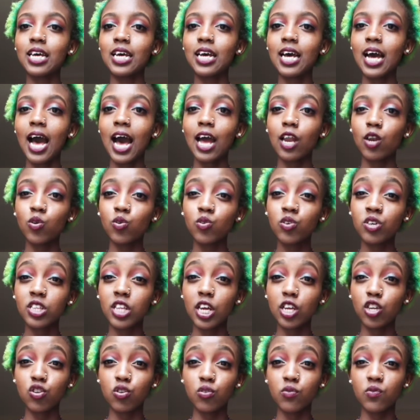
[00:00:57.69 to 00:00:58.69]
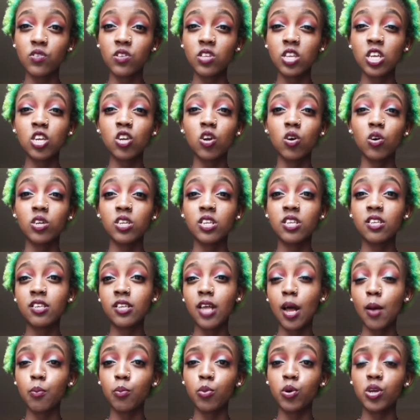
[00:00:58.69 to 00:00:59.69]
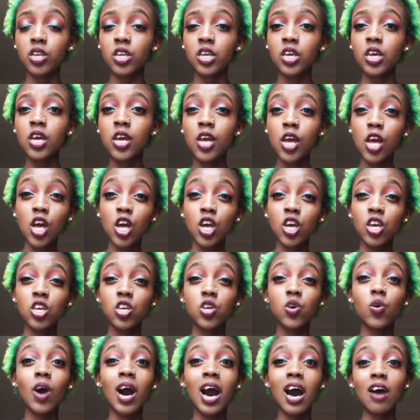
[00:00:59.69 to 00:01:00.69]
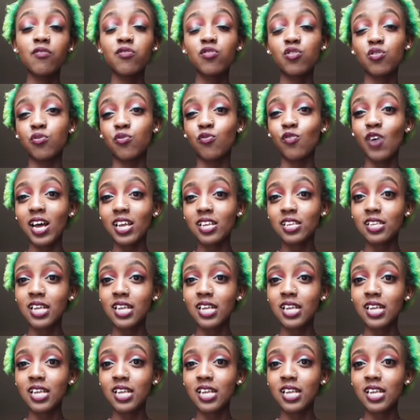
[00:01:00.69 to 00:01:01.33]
a look that you've seen on somebody, you have to first